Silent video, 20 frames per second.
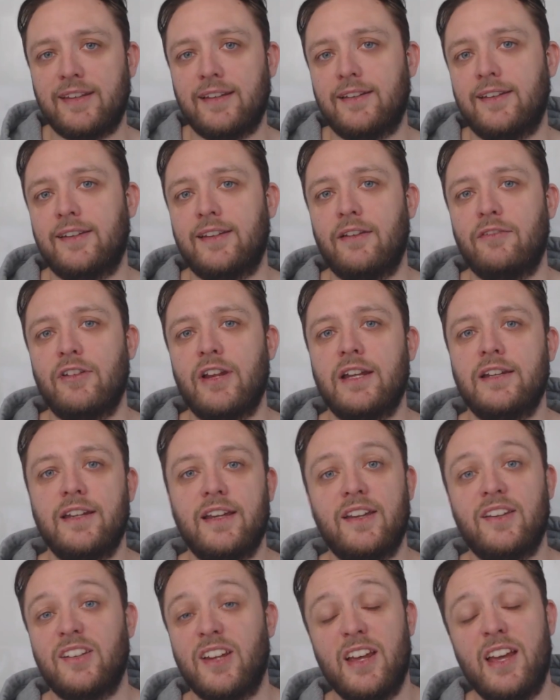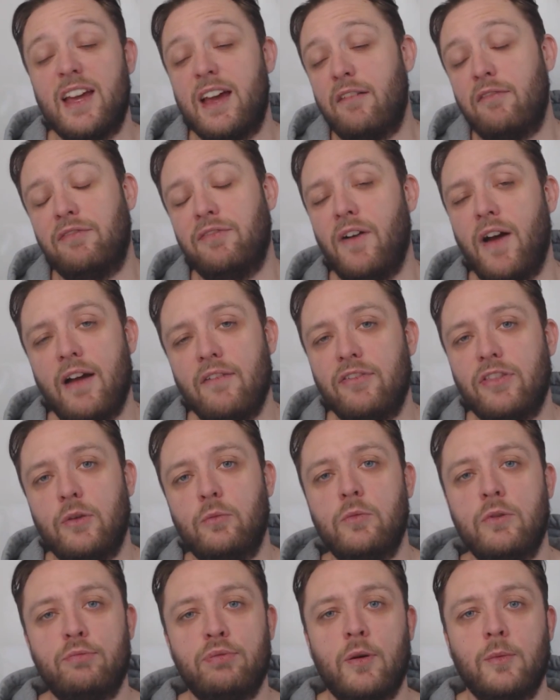6 or 7 ideas, and 5 of
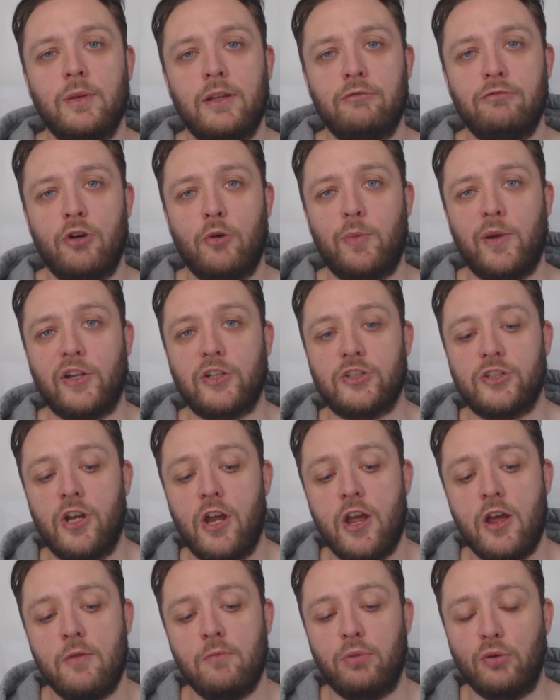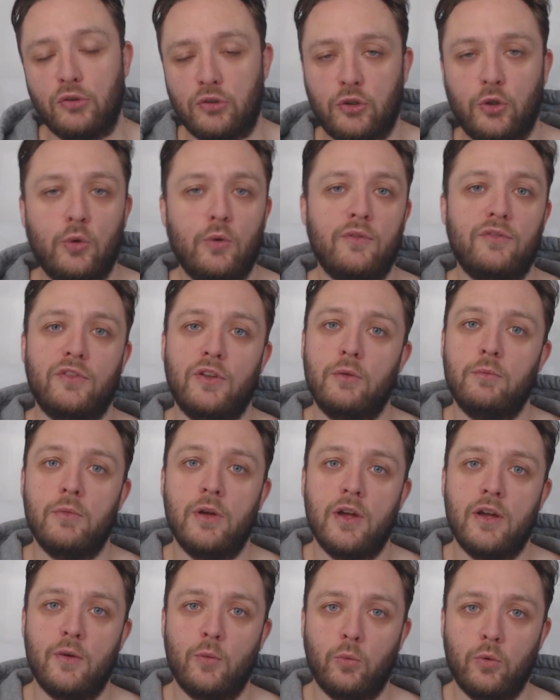them were probably rubbish, but 2 of
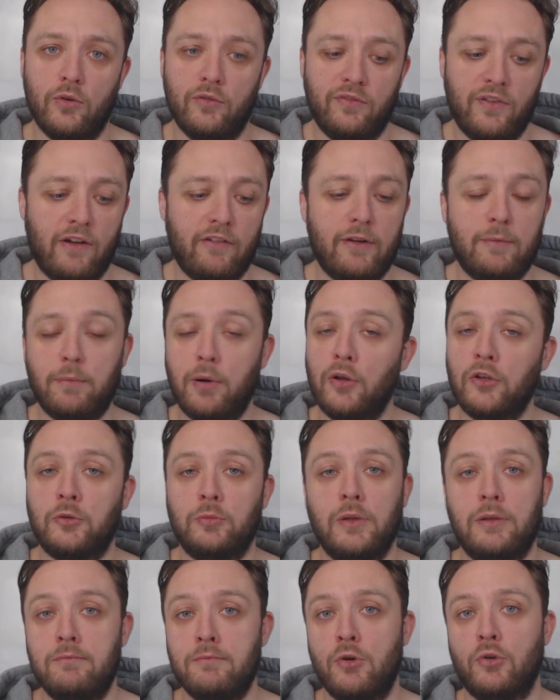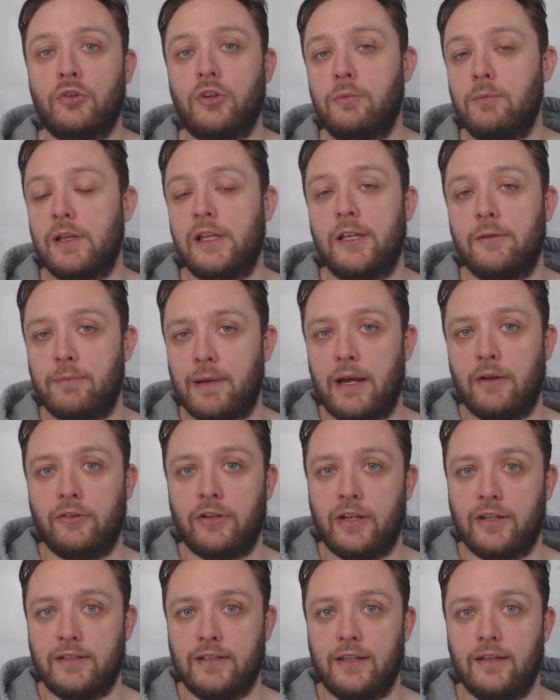them were very possibly
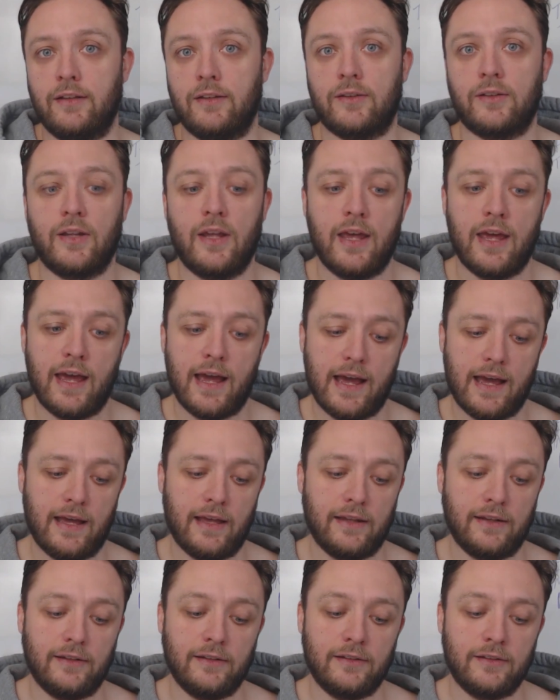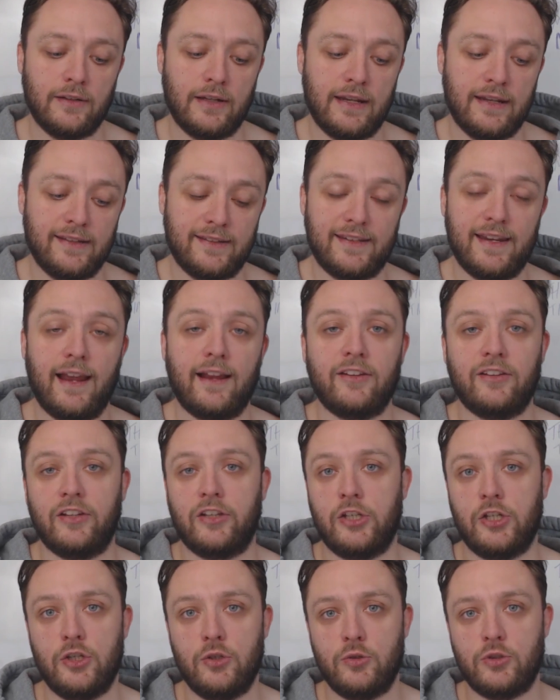multi-million-pound ideas, and it's the
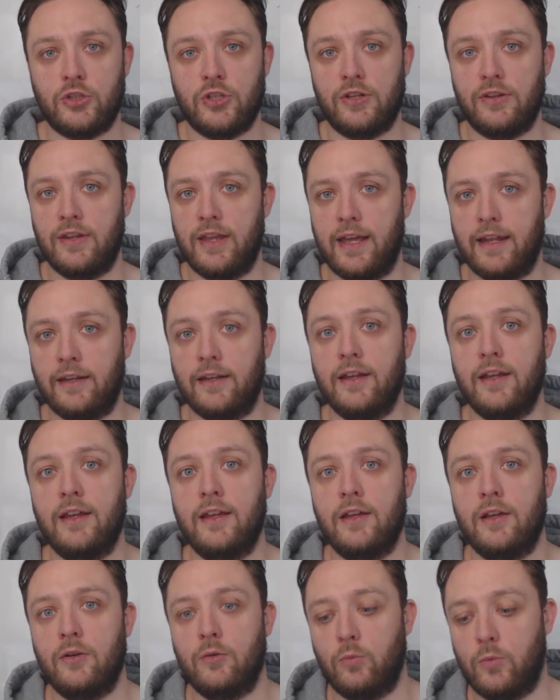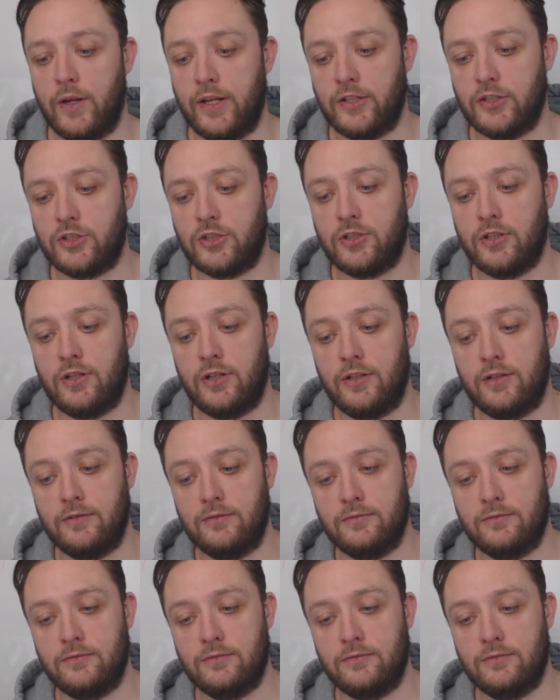execution then which